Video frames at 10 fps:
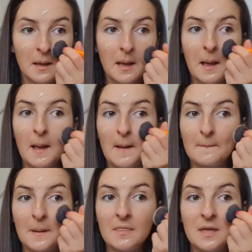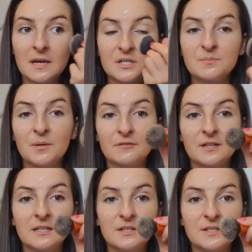And then I just buff it
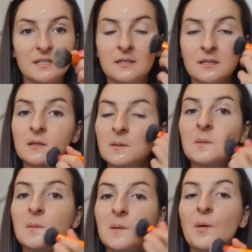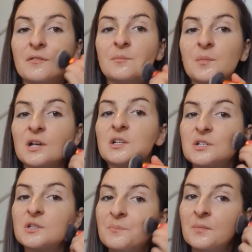in using a buffing
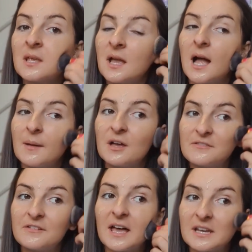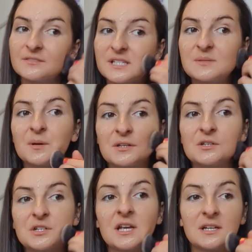brush. I'm not a fan of a
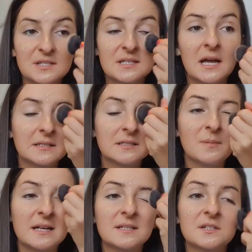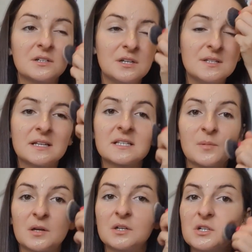sponge. I just can't master using a
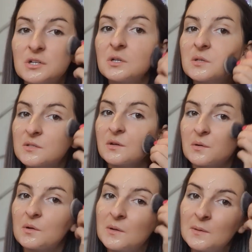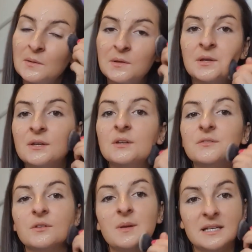sponge. So
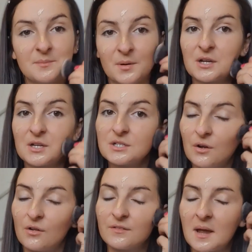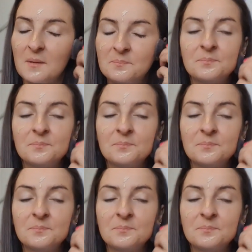for me, it's a brush all the time.